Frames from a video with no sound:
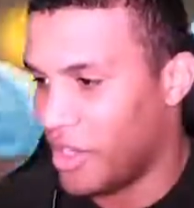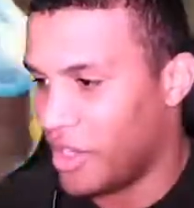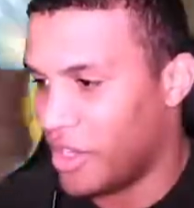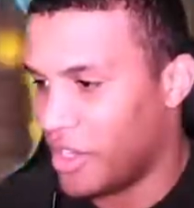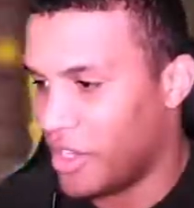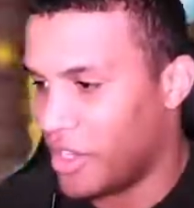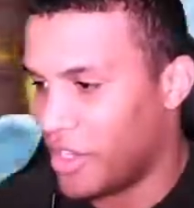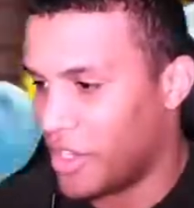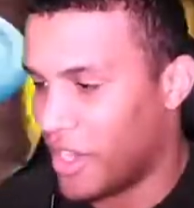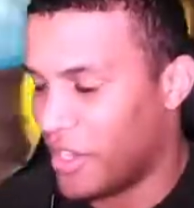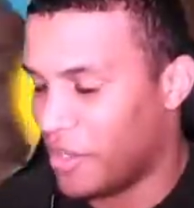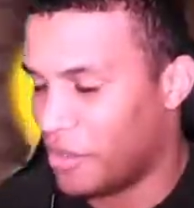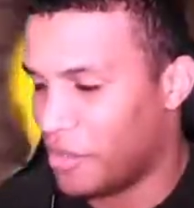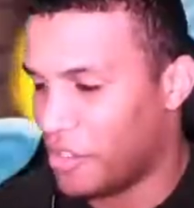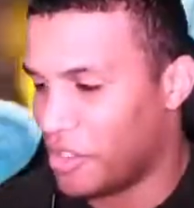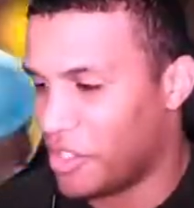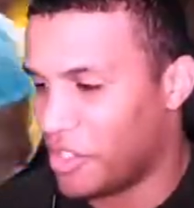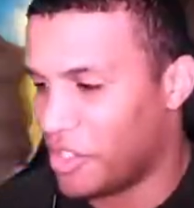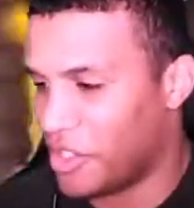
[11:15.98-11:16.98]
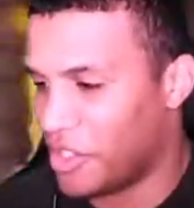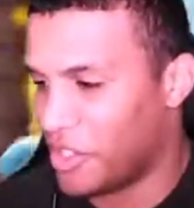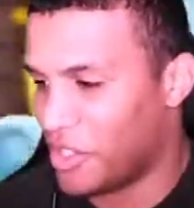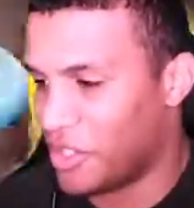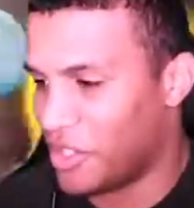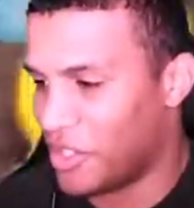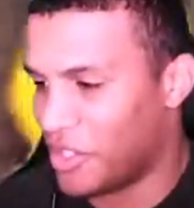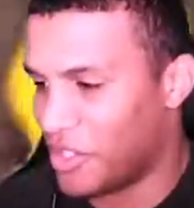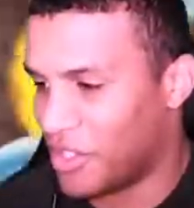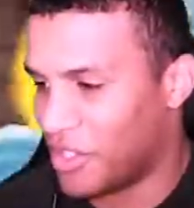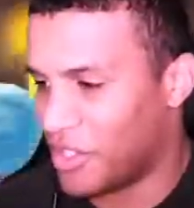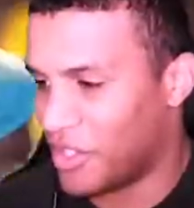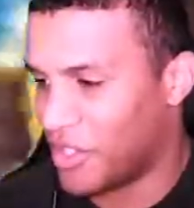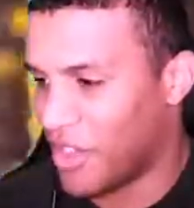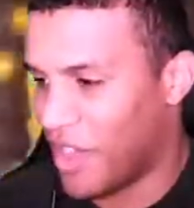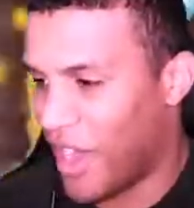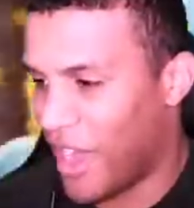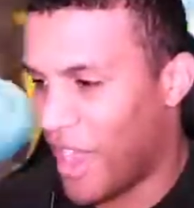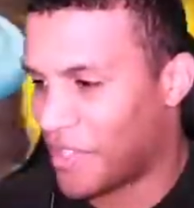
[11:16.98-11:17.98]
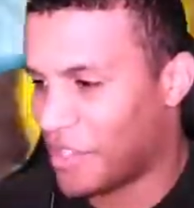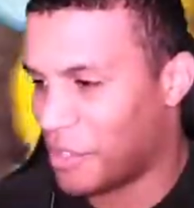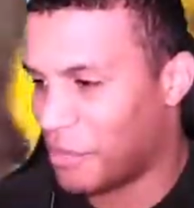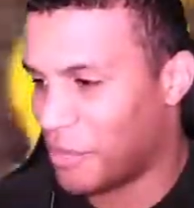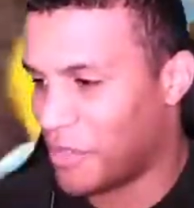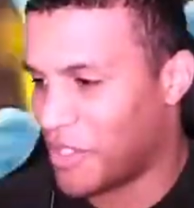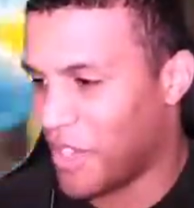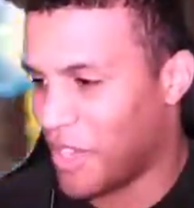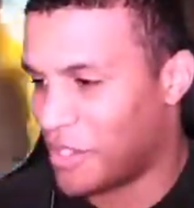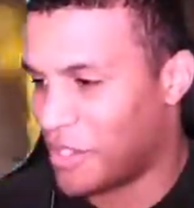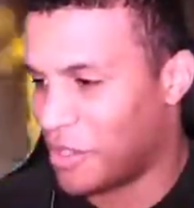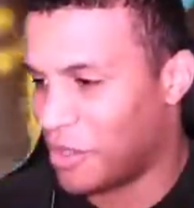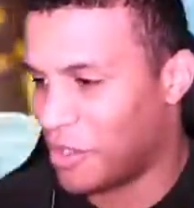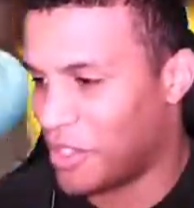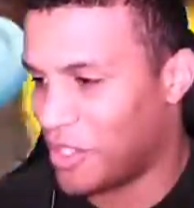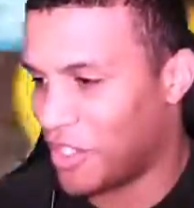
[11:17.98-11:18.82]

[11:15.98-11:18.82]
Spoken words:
Nintendo just has the potential